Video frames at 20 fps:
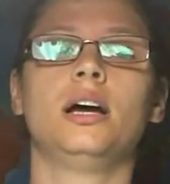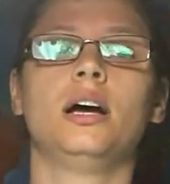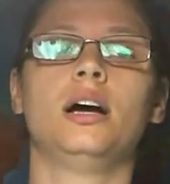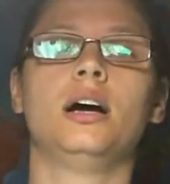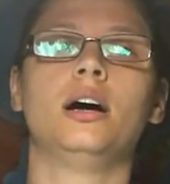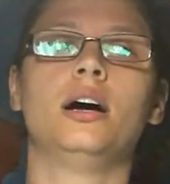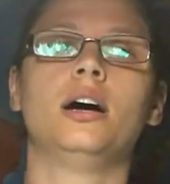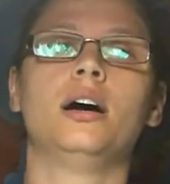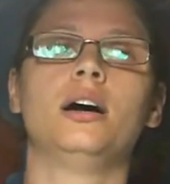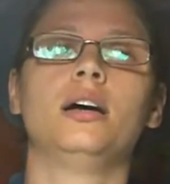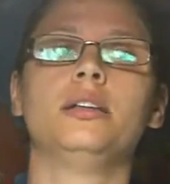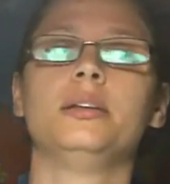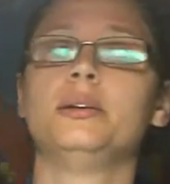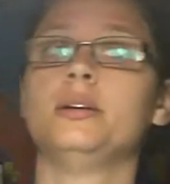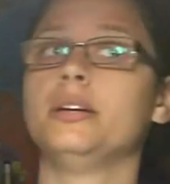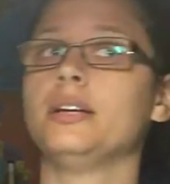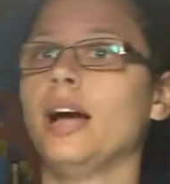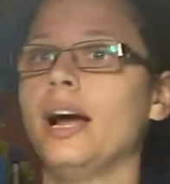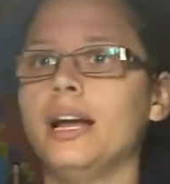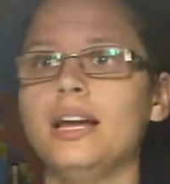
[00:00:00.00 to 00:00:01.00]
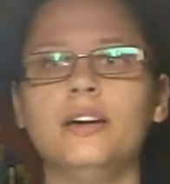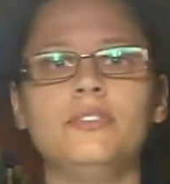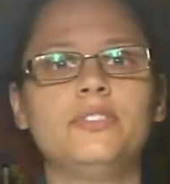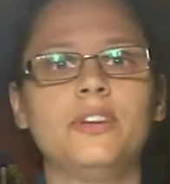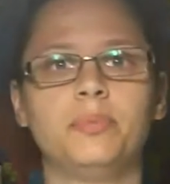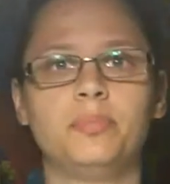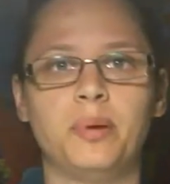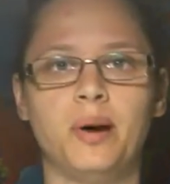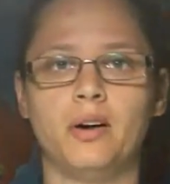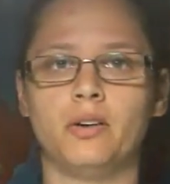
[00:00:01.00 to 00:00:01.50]
Uh, the, I love
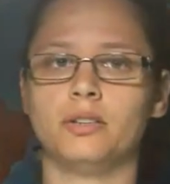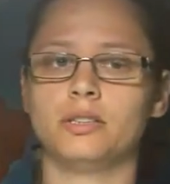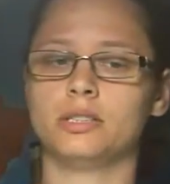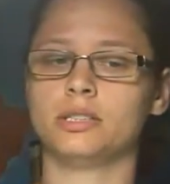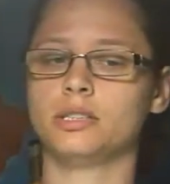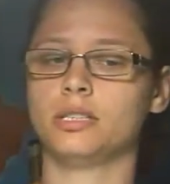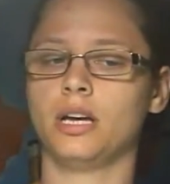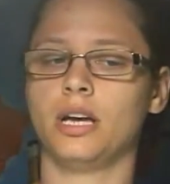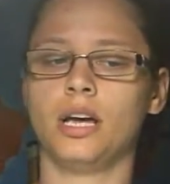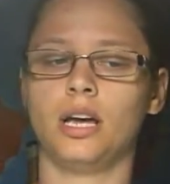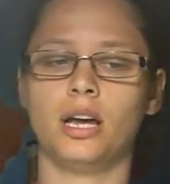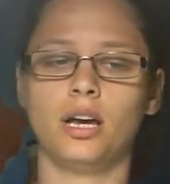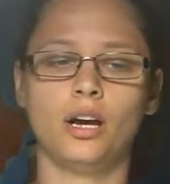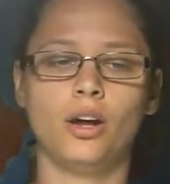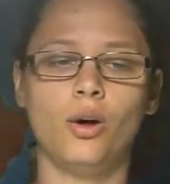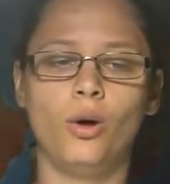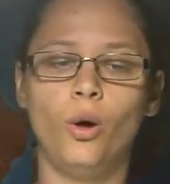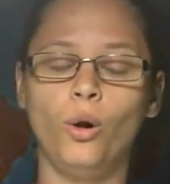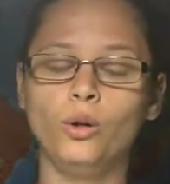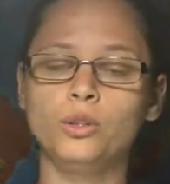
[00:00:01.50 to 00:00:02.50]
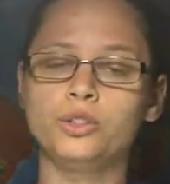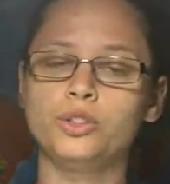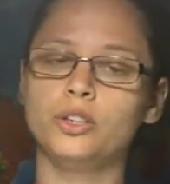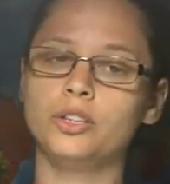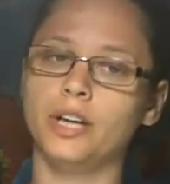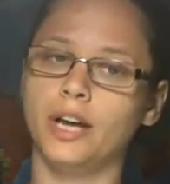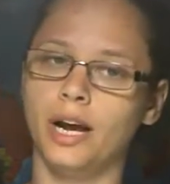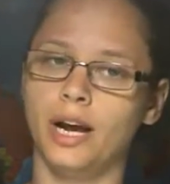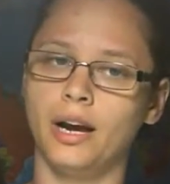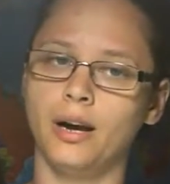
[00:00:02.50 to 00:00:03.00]
their powers, and also
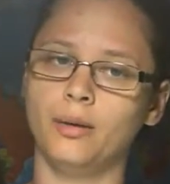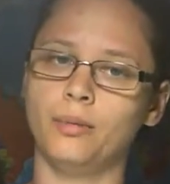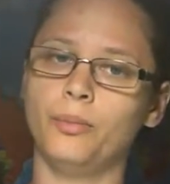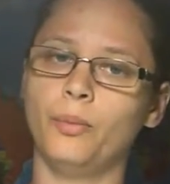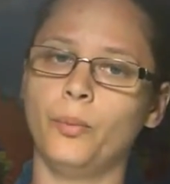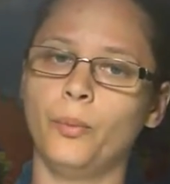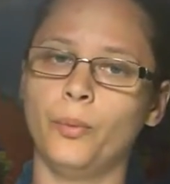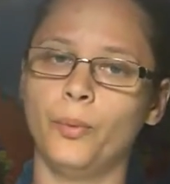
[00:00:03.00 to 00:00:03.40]
the Arum,